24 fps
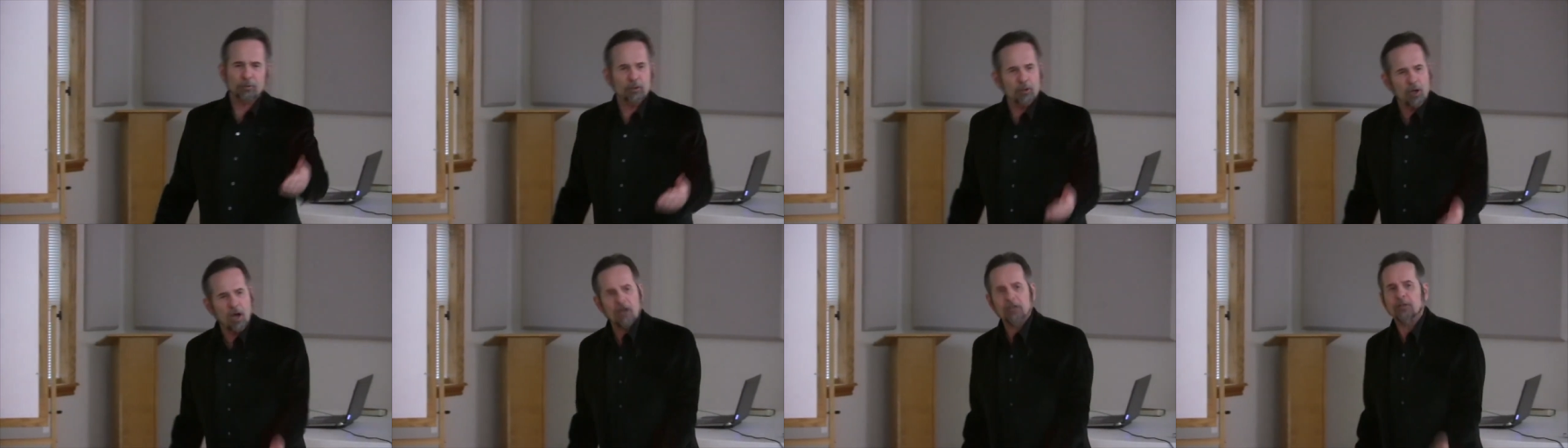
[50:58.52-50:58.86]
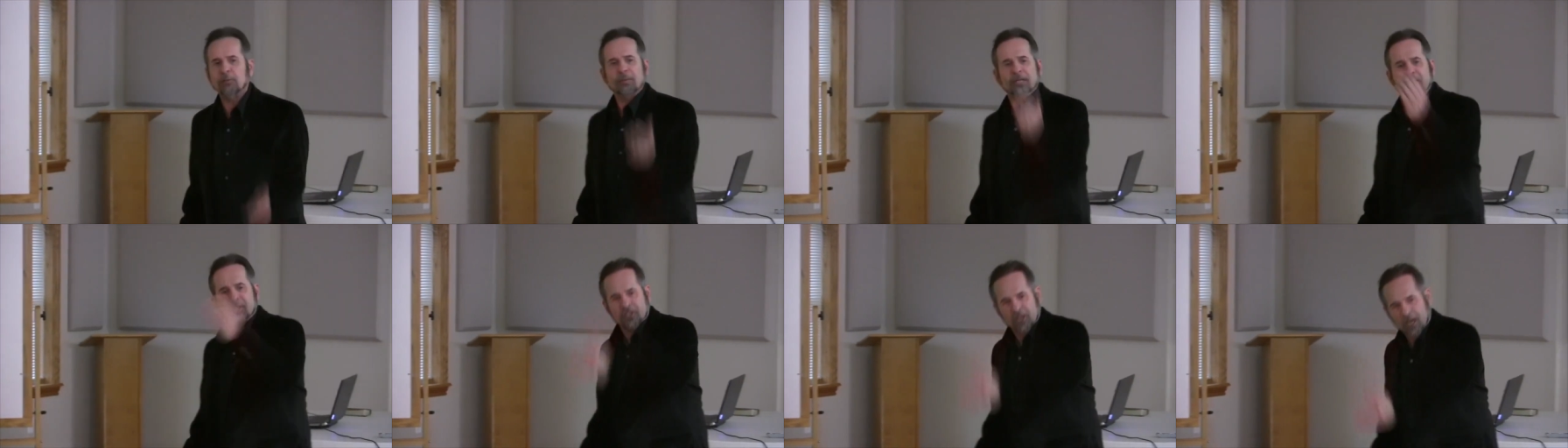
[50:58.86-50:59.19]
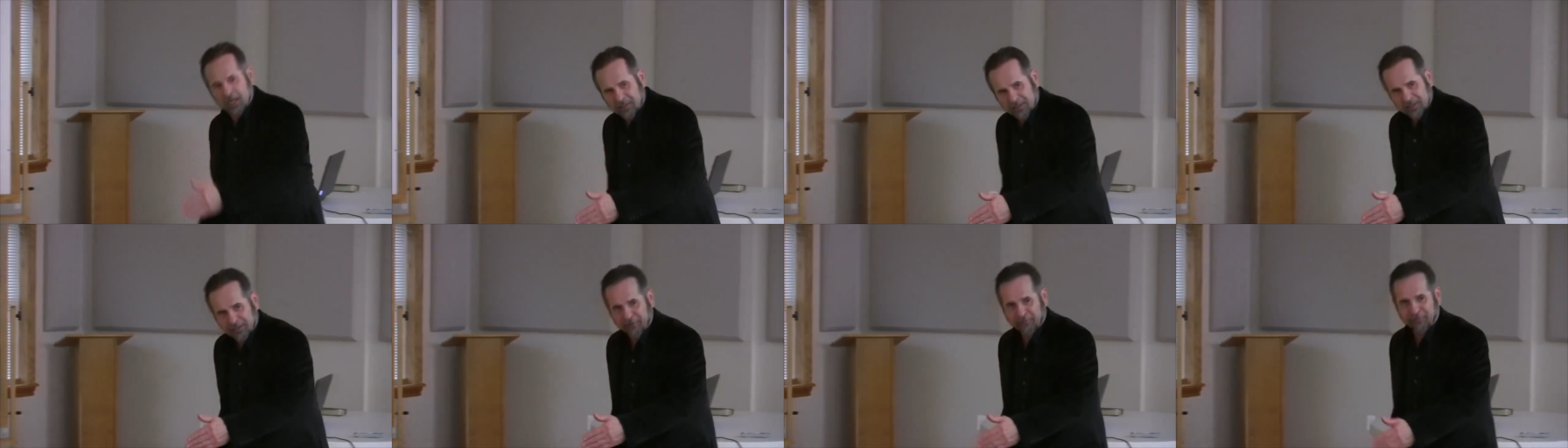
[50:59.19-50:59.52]
the law to be
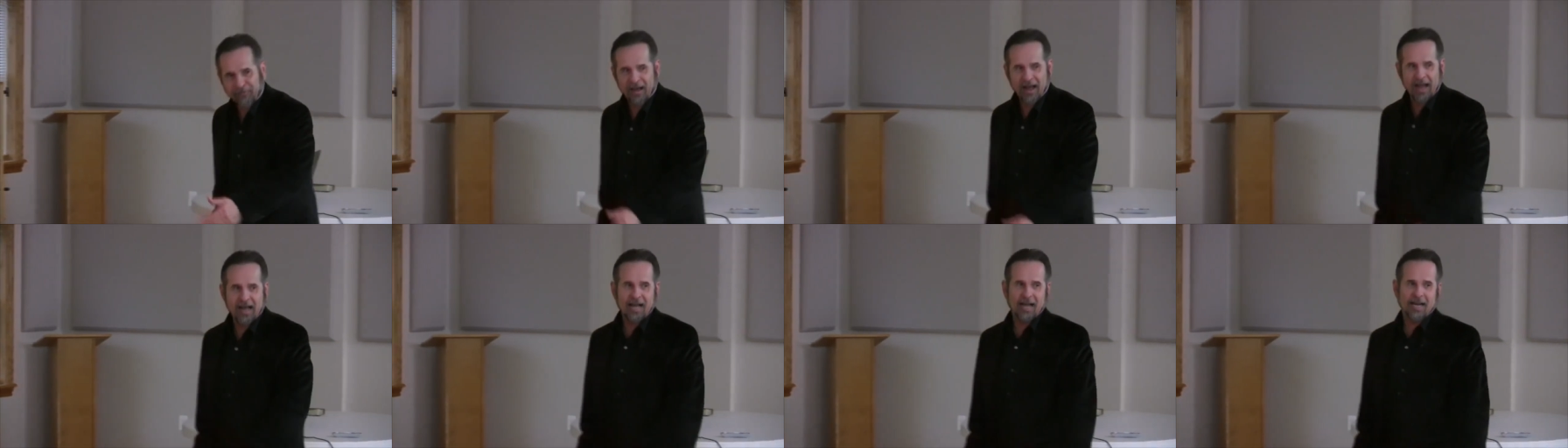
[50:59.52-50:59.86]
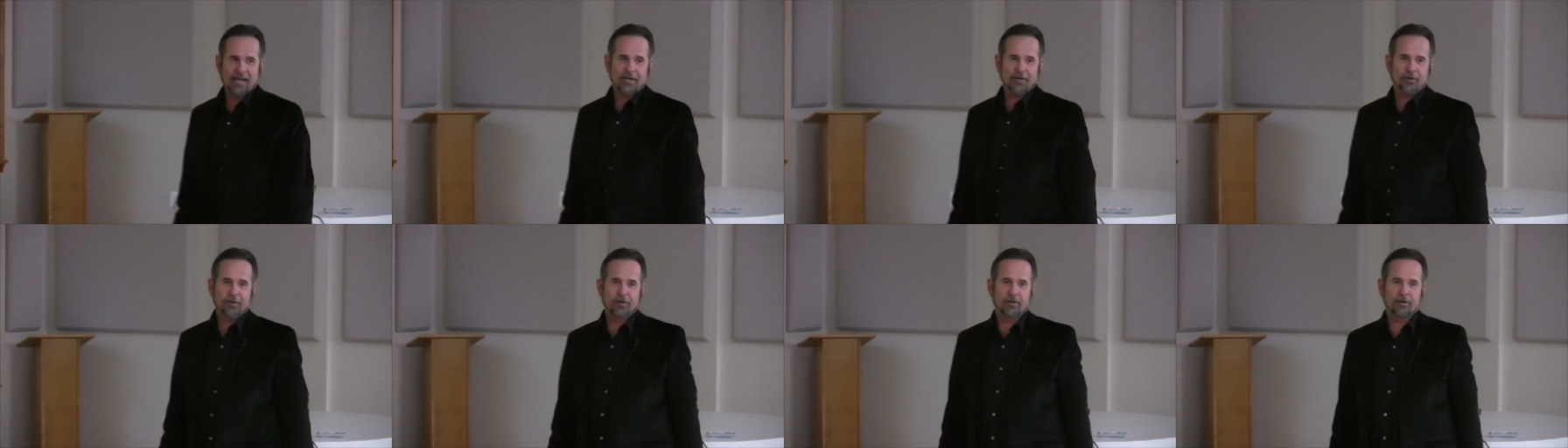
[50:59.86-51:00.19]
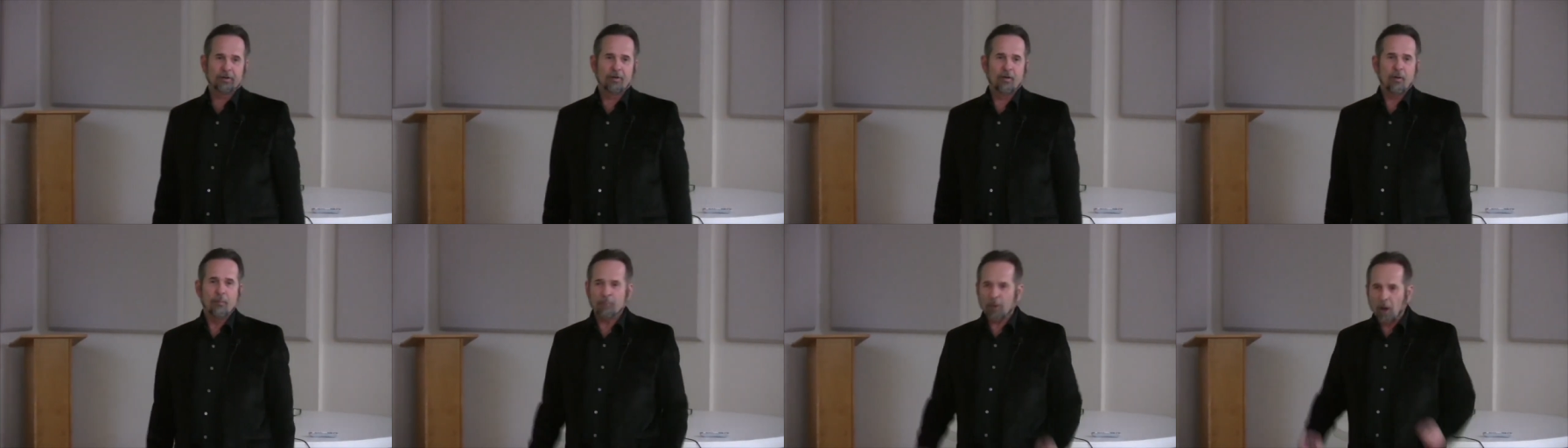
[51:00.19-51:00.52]
justified.
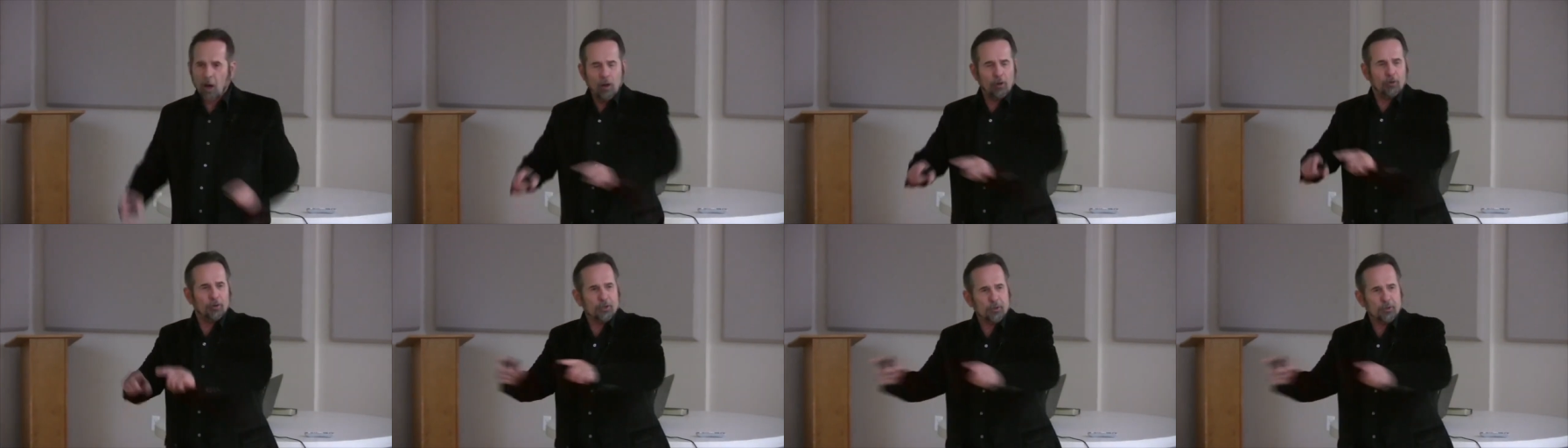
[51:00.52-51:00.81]
Paul